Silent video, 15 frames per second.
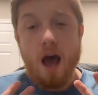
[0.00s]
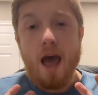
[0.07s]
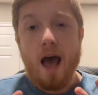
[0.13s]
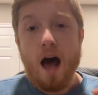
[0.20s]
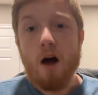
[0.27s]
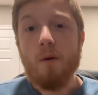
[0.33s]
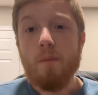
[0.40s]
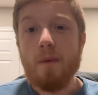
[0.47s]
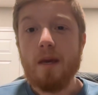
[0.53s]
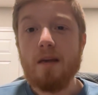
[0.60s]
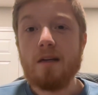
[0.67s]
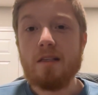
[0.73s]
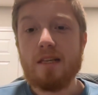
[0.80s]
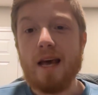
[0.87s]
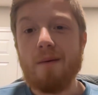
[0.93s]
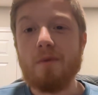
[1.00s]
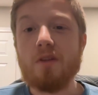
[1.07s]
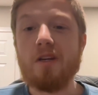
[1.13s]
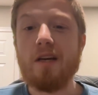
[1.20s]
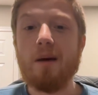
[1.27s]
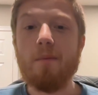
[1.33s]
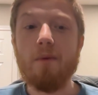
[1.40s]
help me in
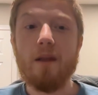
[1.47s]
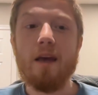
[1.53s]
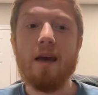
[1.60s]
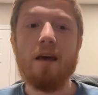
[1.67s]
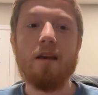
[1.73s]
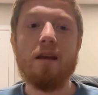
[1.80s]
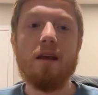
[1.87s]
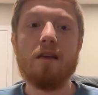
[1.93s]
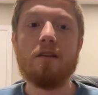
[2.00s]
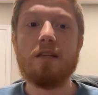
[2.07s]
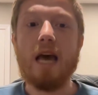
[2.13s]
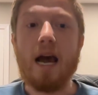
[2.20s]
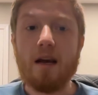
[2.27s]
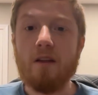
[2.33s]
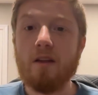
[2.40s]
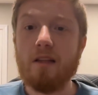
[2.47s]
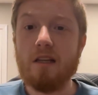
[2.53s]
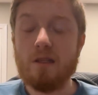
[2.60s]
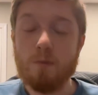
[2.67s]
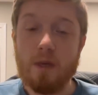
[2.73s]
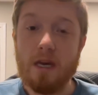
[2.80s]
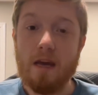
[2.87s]
establishing a plan in tackling
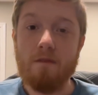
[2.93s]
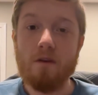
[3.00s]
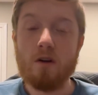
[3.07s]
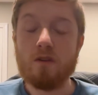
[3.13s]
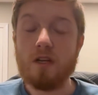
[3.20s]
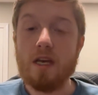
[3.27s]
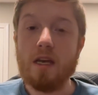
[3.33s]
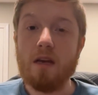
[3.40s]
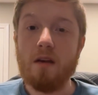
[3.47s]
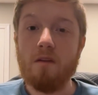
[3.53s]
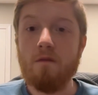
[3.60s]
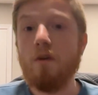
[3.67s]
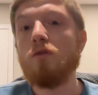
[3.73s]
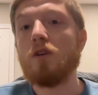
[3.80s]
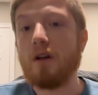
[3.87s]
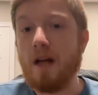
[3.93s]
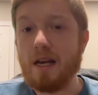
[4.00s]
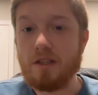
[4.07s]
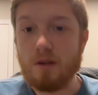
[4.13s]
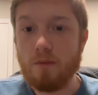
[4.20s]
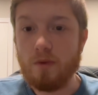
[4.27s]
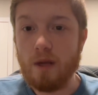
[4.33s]
these behaviors in future
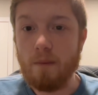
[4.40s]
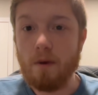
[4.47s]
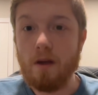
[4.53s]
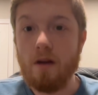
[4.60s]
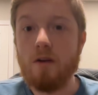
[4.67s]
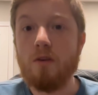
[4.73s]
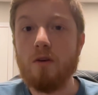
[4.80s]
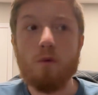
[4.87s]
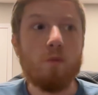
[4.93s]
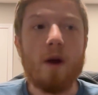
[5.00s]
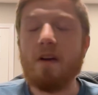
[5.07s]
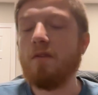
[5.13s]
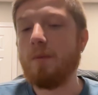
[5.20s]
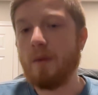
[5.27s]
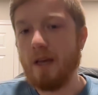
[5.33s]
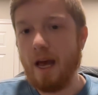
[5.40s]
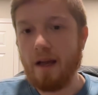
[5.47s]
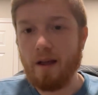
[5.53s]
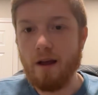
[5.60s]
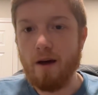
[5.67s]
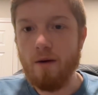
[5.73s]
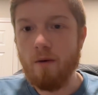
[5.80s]
classrooms I'm going to do right from the
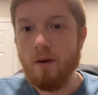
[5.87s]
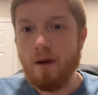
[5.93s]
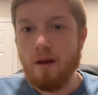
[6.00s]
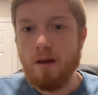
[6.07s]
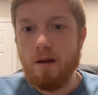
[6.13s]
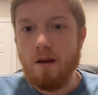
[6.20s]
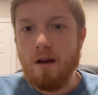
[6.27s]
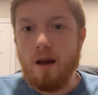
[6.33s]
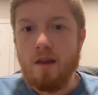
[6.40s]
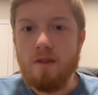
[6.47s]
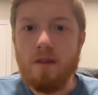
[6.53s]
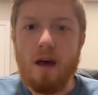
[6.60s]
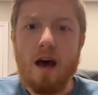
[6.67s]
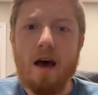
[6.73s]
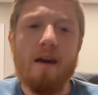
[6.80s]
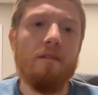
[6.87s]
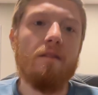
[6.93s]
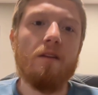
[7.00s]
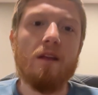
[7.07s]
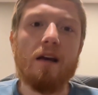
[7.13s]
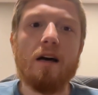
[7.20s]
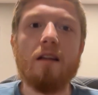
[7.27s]
get-go. I
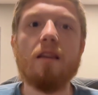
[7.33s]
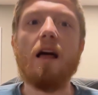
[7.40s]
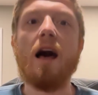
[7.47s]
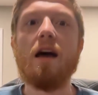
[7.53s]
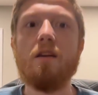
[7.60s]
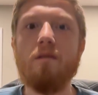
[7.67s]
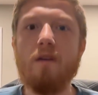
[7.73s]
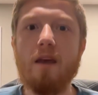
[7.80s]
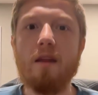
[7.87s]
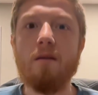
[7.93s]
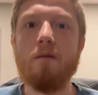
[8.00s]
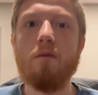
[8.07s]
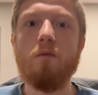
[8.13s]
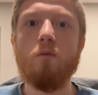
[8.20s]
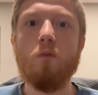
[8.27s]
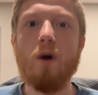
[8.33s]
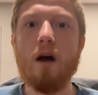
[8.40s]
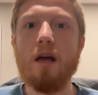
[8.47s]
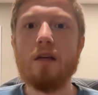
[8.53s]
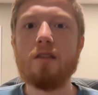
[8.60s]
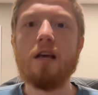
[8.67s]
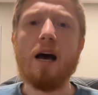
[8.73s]
feel like a lot of it
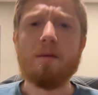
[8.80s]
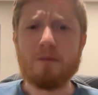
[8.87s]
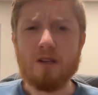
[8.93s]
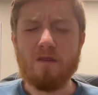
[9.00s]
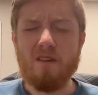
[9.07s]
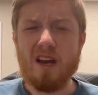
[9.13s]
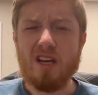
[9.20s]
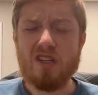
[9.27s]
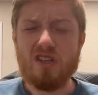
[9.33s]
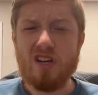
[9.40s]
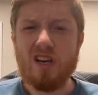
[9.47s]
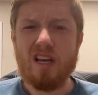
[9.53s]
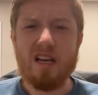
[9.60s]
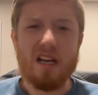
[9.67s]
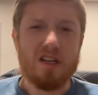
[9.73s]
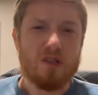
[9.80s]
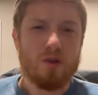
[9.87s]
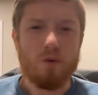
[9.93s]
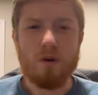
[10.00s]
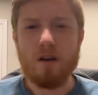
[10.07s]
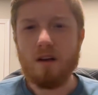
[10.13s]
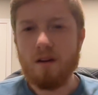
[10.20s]
was observation and
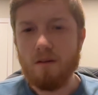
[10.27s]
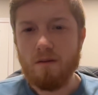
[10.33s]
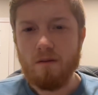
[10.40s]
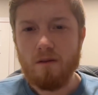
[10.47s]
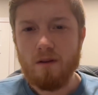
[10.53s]
sort of